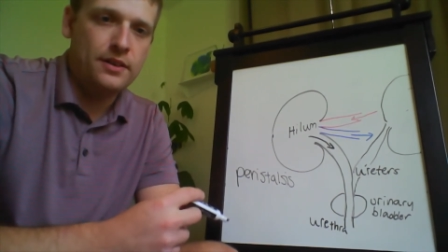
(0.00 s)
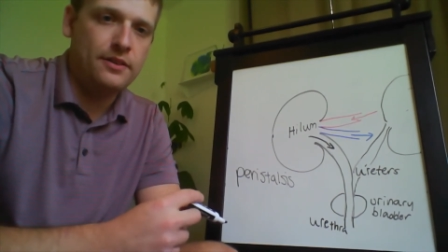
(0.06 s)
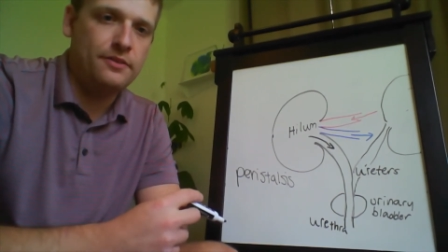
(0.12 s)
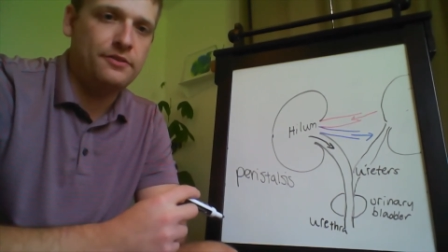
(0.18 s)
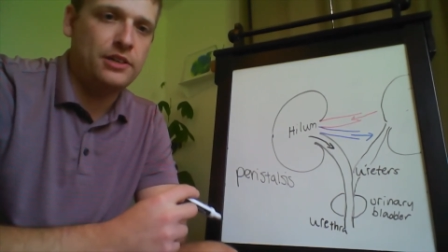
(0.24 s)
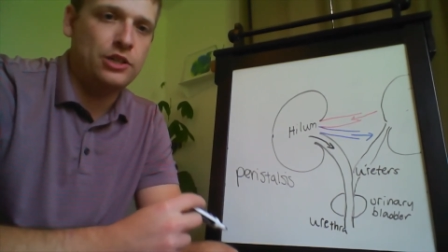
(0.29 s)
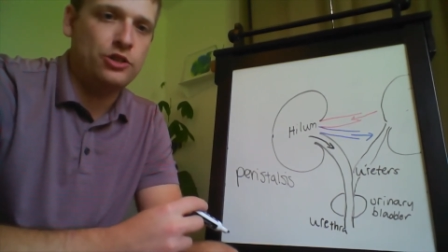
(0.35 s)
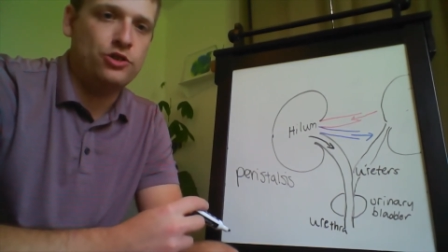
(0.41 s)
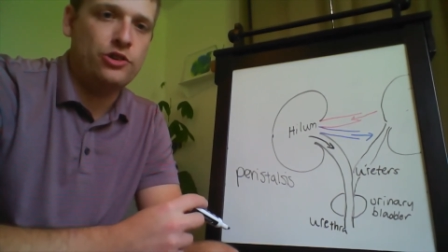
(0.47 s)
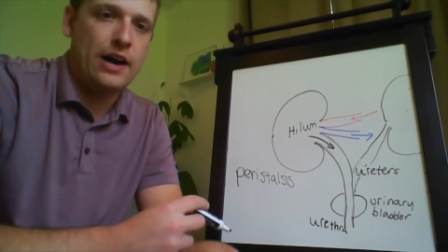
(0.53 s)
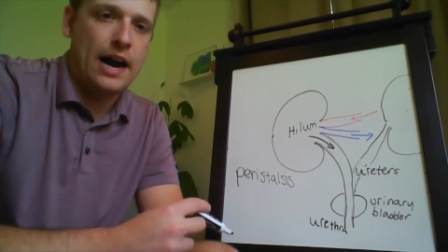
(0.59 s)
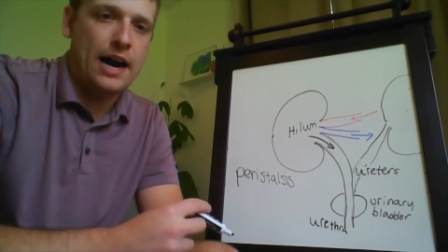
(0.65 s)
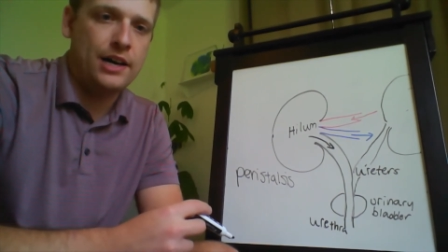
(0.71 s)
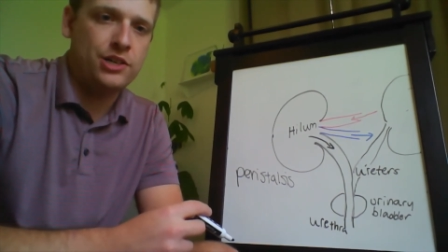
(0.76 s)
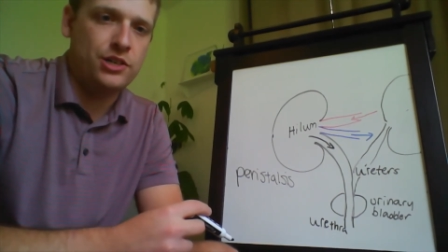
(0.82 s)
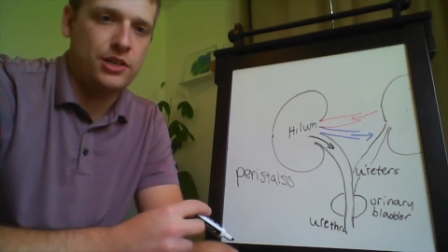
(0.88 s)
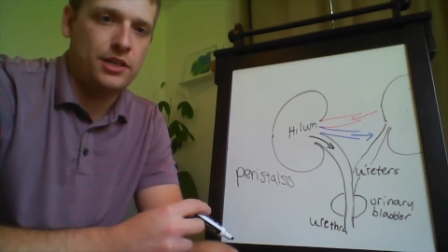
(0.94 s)
of
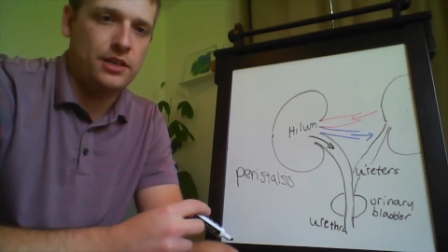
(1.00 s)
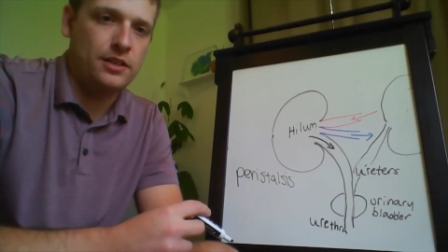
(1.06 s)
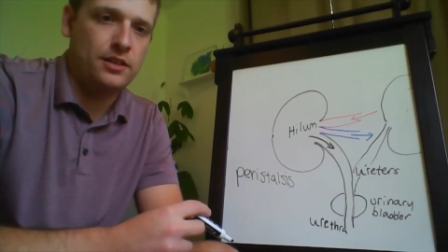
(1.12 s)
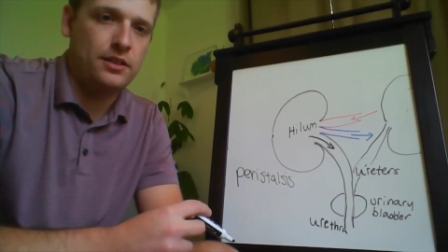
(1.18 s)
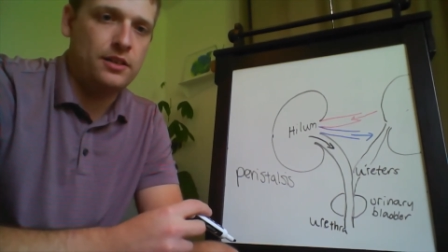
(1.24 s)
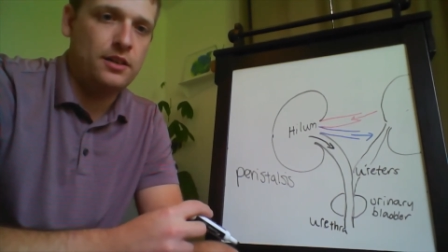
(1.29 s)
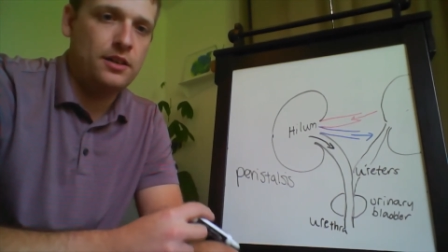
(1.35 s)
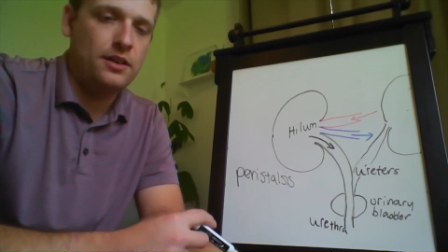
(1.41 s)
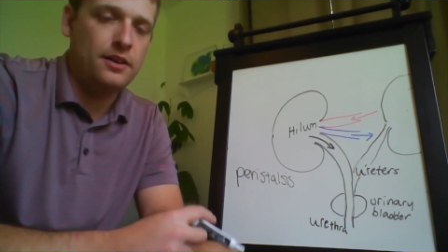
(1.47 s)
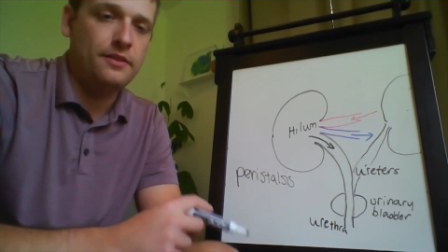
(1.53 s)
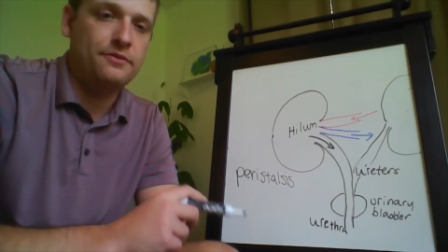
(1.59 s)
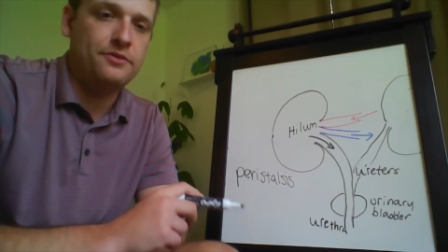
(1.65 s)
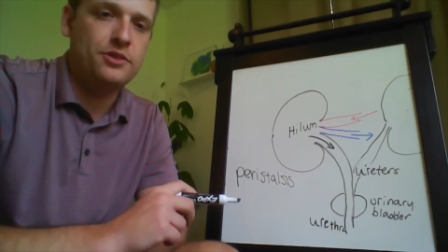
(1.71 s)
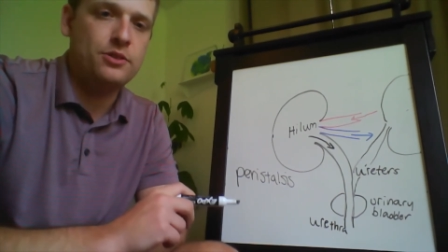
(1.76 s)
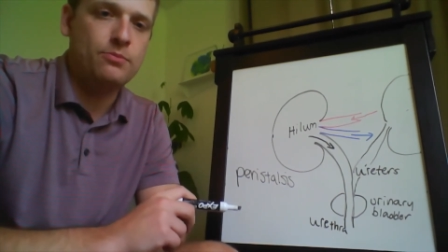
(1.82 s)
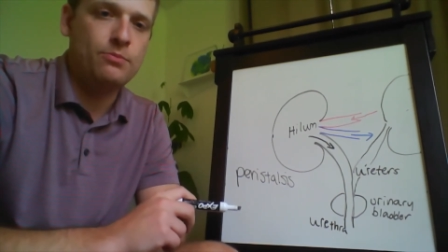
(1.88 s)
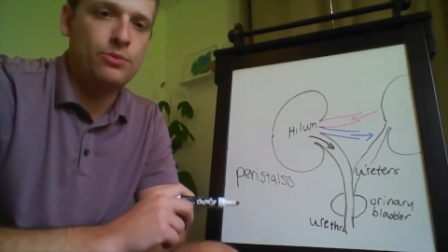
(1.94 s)
contraction of
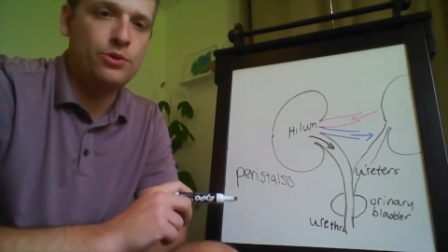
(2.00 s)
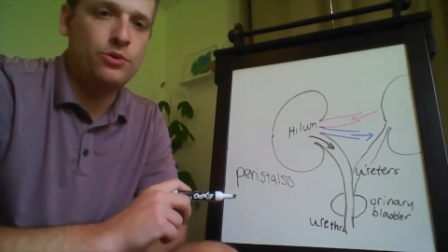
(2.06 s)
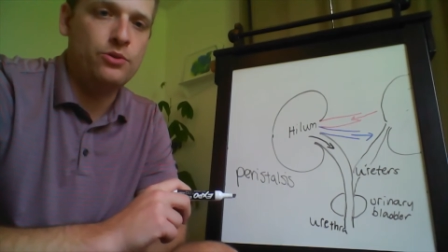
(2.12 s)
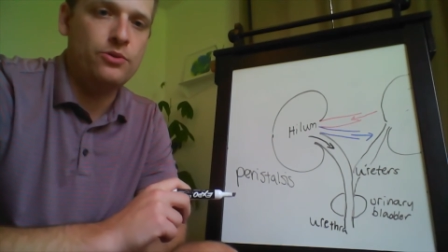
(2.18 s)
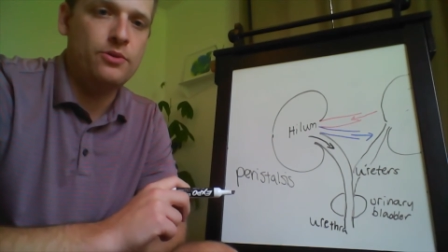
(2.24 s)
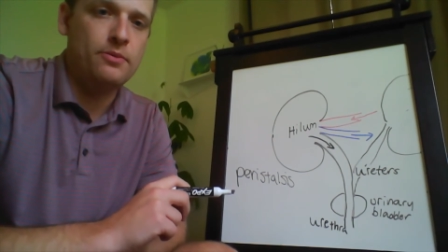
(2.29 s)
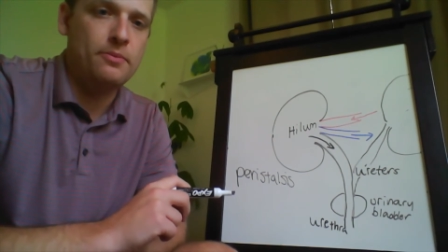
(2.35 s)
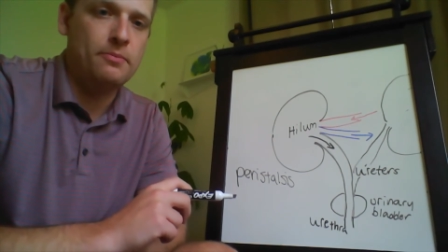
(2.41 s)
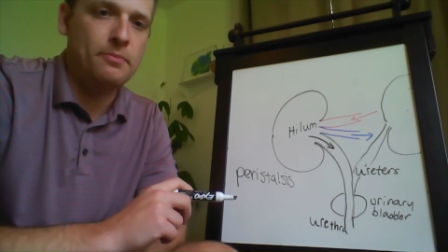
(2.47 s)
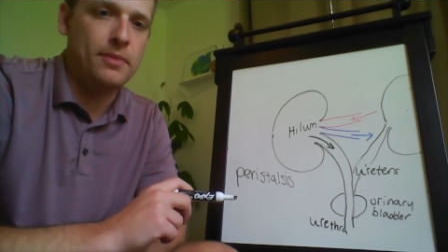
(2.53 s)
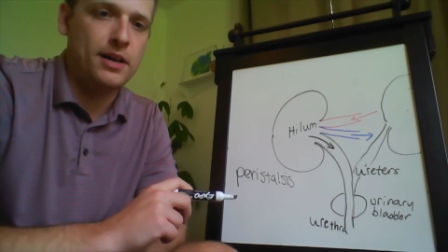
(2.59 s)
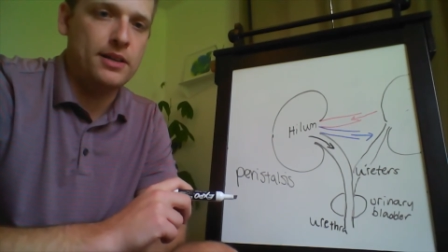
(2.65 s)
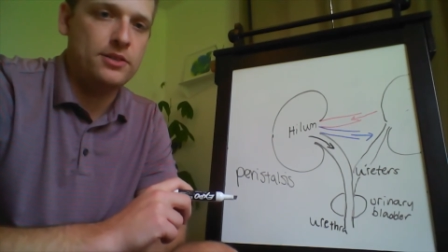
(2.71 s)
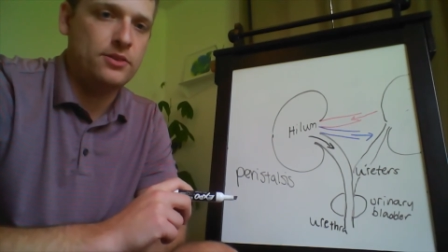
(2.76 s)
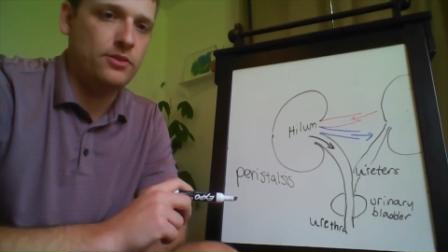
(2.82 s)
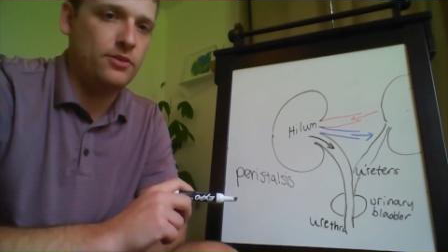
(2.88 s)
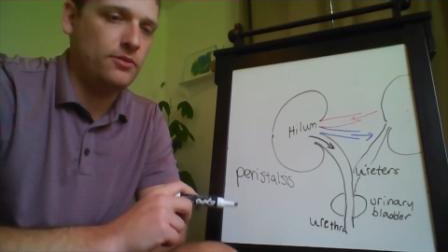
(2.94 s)
smooth
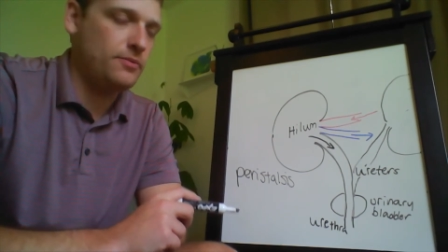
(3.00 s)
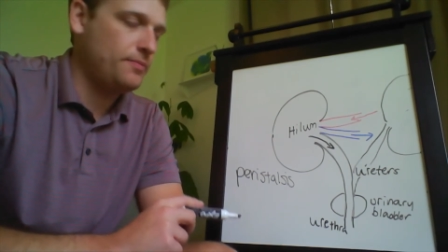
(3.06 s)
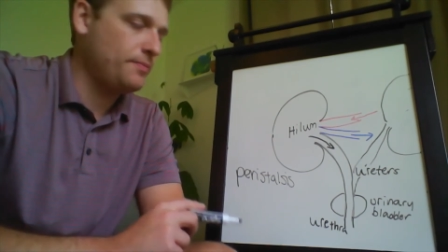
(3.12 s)
muscle.